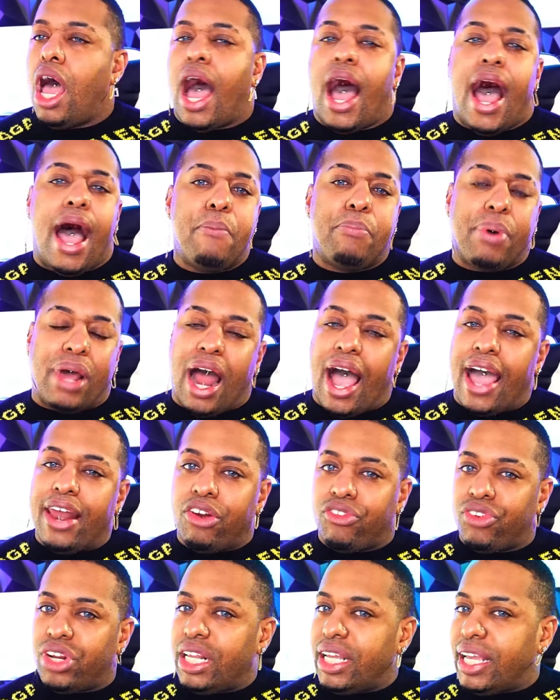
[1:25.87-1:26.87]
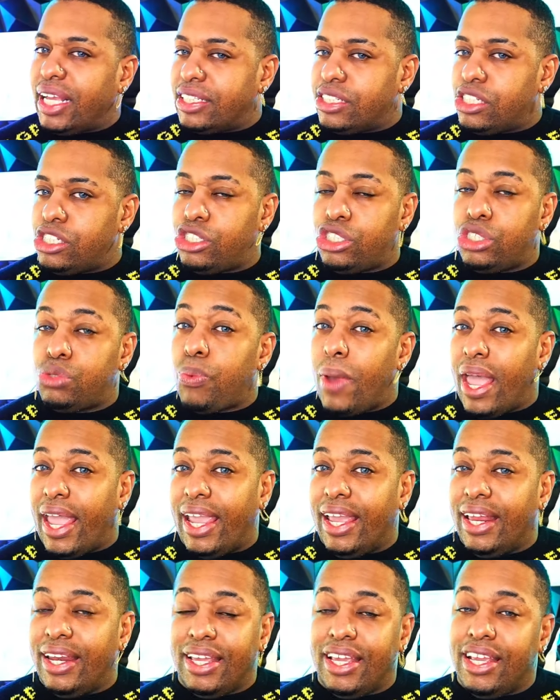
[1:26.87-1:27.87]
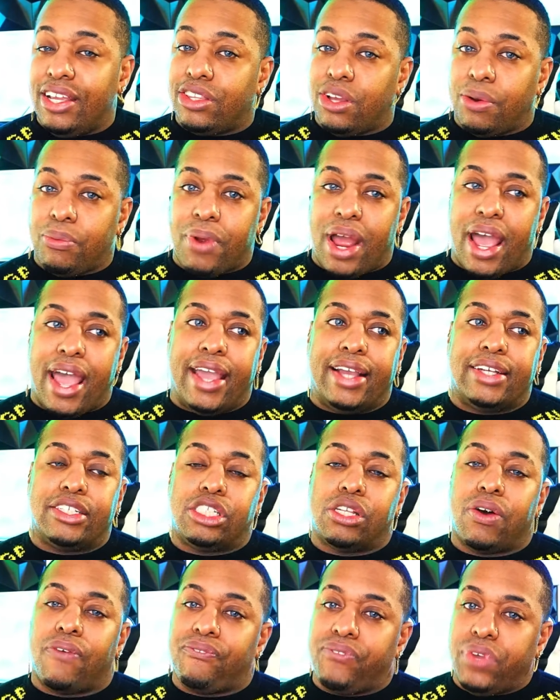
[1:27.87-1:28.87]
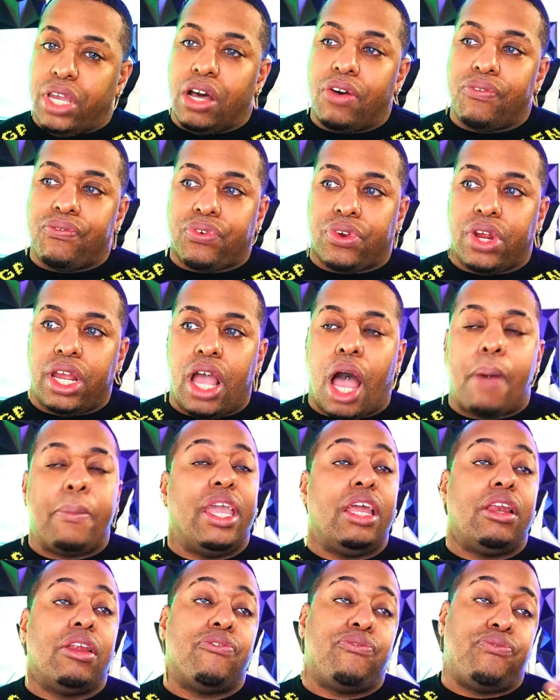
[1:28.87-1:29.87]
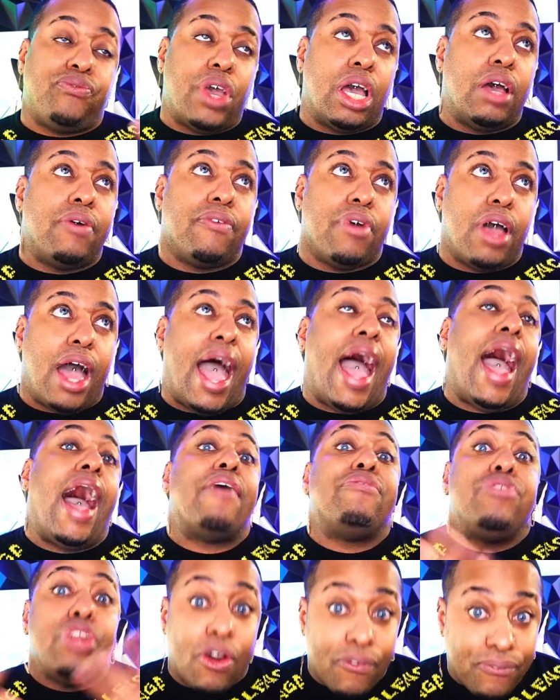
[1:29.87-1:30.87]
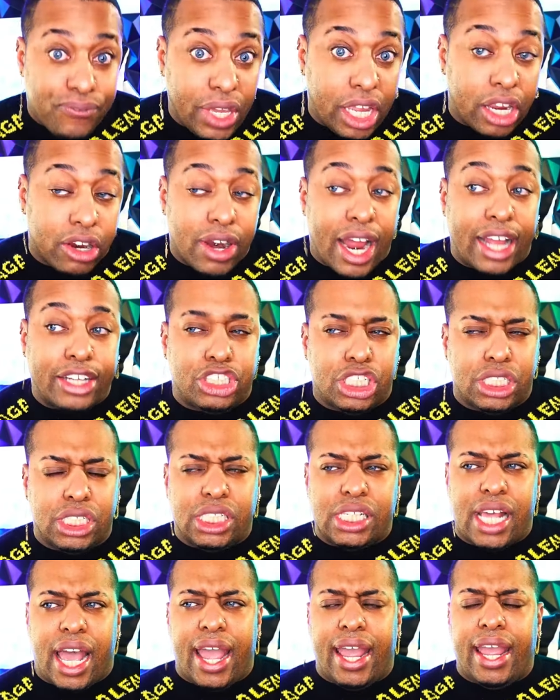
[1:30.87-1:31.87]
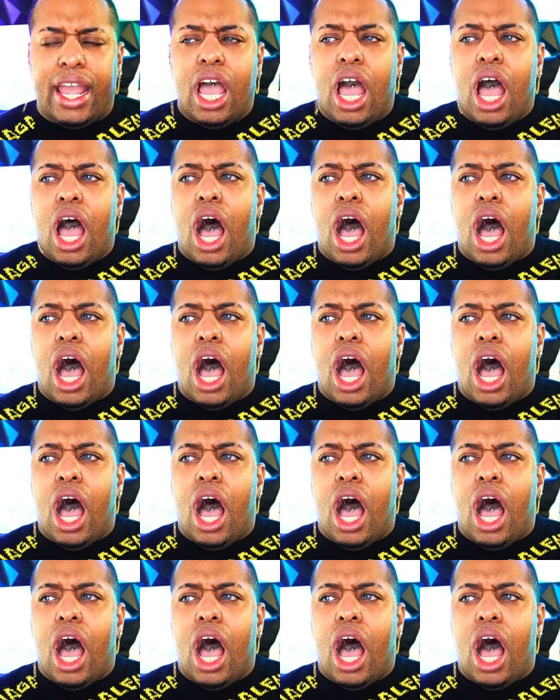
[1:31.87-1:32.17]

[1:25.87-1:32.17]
But I don't really get swayed either way. So feel free, I mean, have no fear, I should say.